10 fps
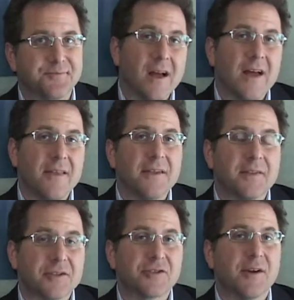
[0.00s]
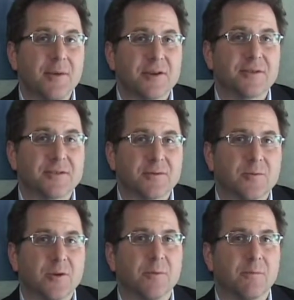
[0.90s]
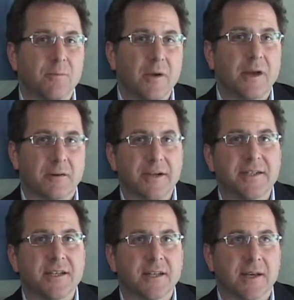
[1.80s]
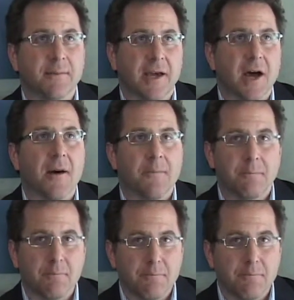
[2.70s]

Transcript: I think the distributors will increasingly become